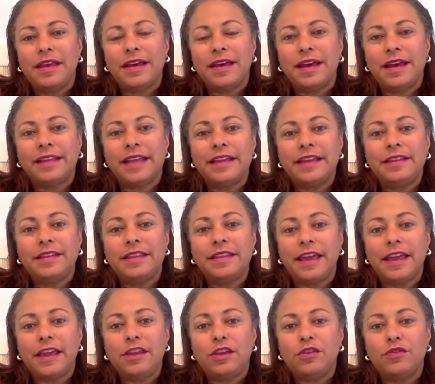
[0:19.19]
I'd like to
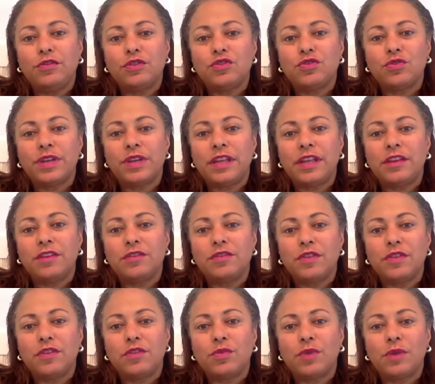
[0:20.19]
thank you for joining us
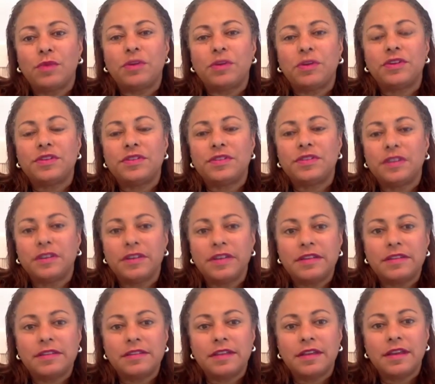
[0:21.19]
for this webinar
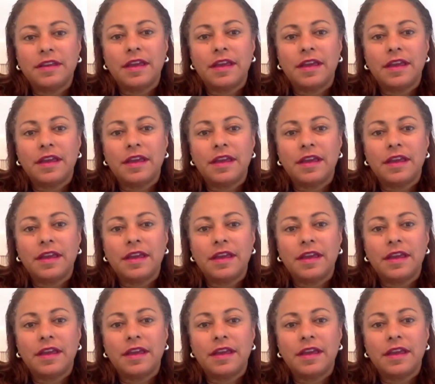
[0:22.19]
series.